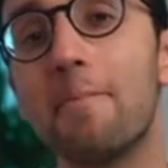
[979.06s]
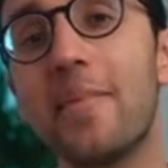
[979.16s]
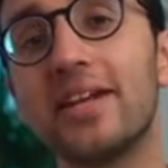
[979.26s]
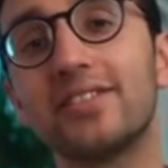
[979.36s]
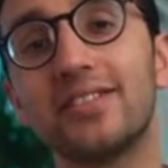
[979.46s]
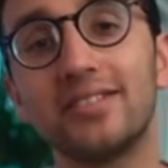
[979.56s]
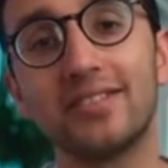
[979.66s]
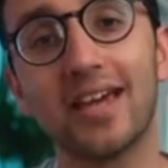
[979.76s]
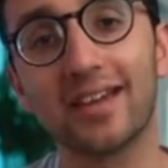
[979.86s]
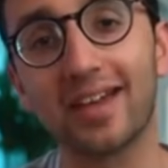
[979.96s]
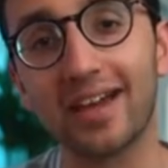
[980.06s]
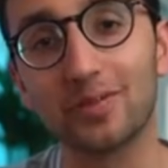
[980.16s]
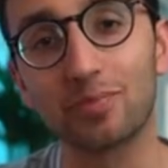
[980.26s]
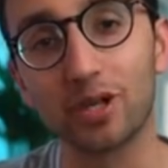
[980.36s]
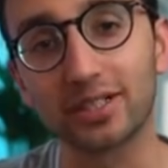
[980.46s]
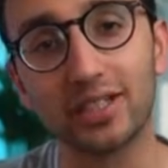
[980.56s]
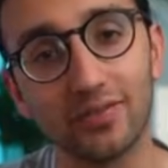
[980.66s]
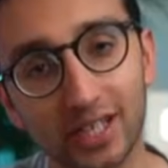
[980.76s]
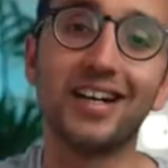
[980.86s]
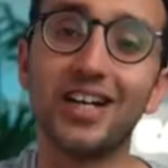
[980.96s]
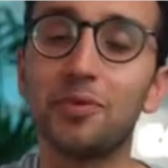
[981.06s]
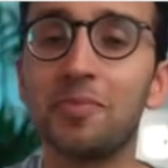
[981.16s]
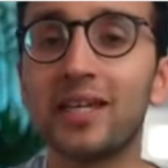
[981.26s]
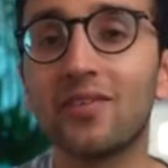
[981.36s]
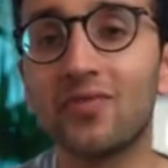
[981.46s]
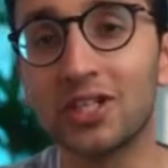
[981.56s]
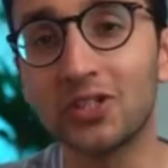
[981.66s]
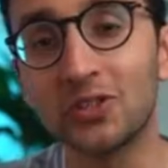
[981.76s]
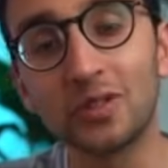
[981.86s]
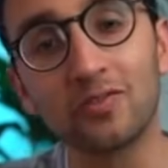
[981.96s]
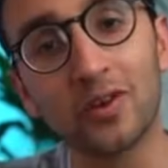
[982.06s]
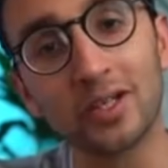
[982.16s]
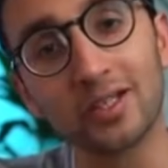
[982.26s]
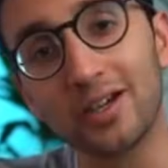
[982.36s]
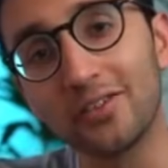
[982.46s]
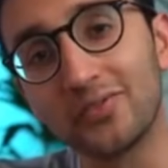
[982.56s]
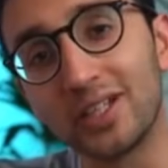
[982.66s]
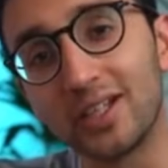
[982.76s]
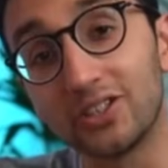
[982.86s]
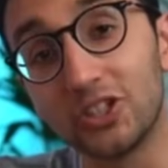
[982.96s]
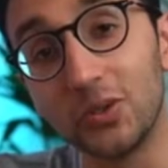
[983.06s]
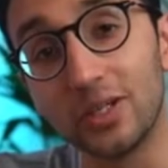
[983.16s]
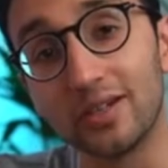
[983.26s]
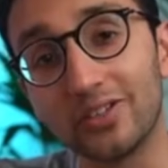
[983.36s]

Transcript: you through a tutorial on Final Cut Pro, which is a video editing